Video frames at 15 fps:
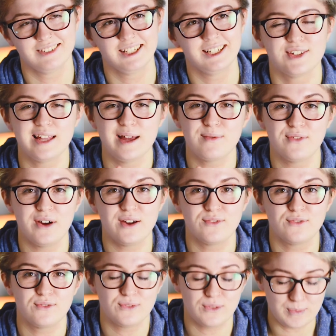Step 5
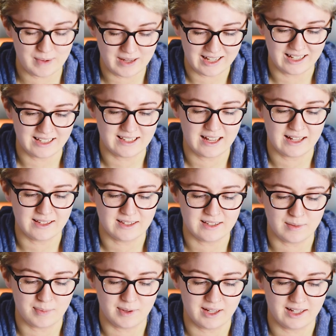for me tends
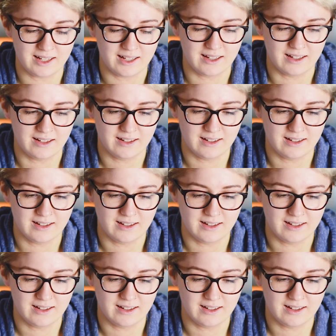to be